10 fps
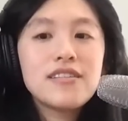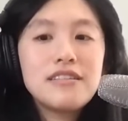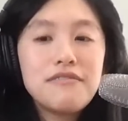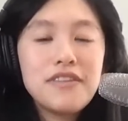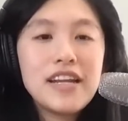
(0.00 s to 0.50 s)

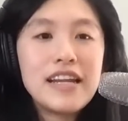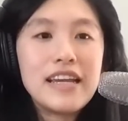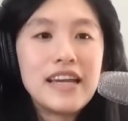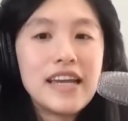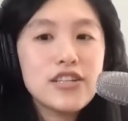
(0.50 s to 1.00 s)

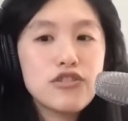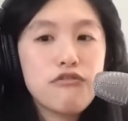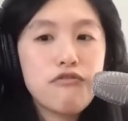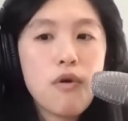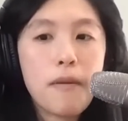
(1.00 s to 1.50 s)
divinity into
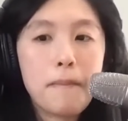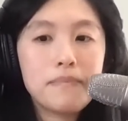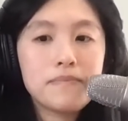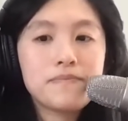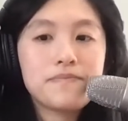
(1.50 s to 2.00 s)
form,